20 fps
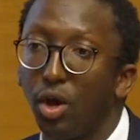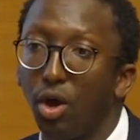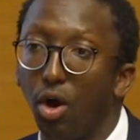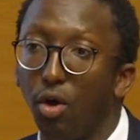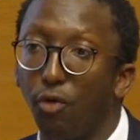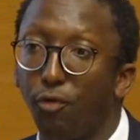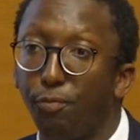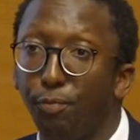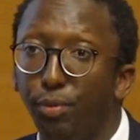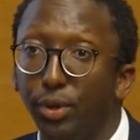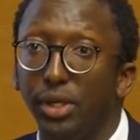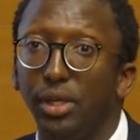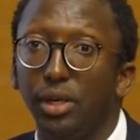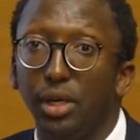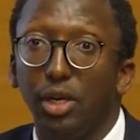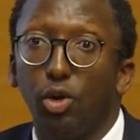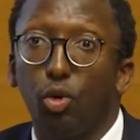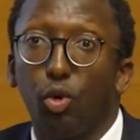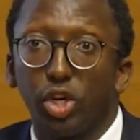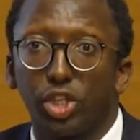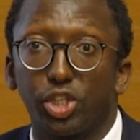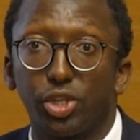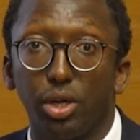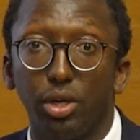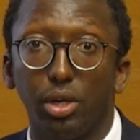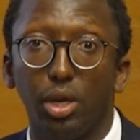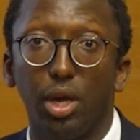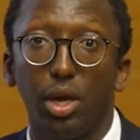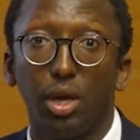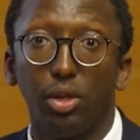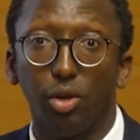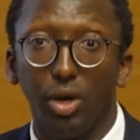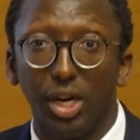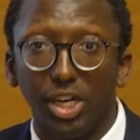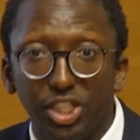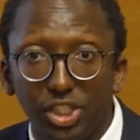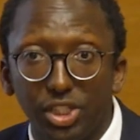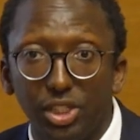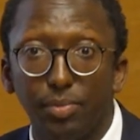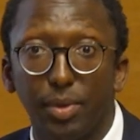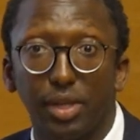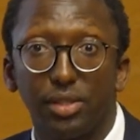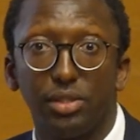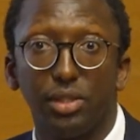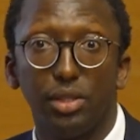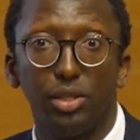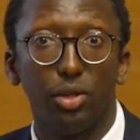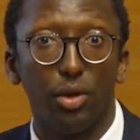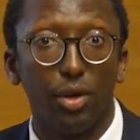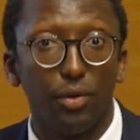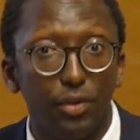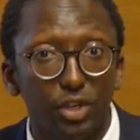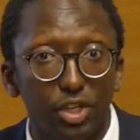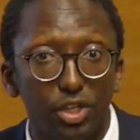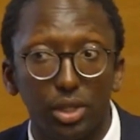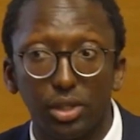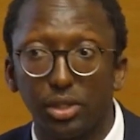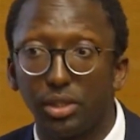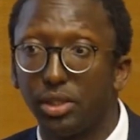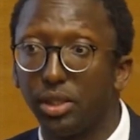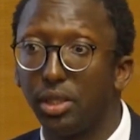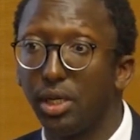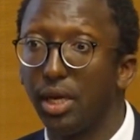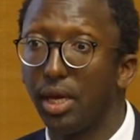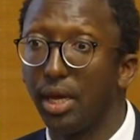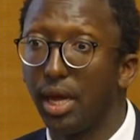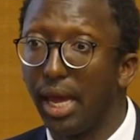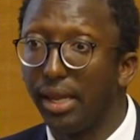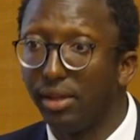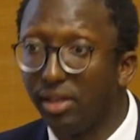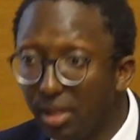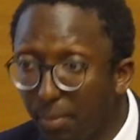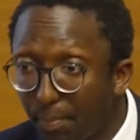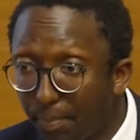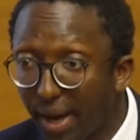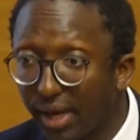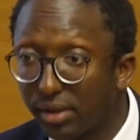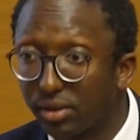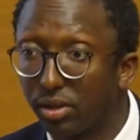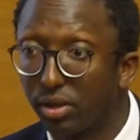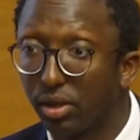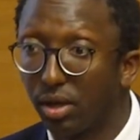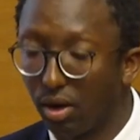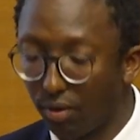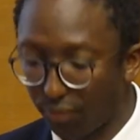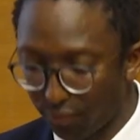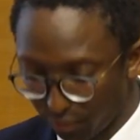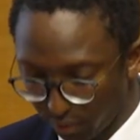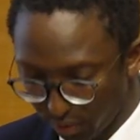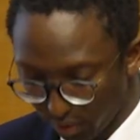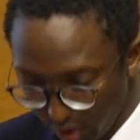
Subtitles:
of putting in question the legitimacy, the efficiency, and the impact of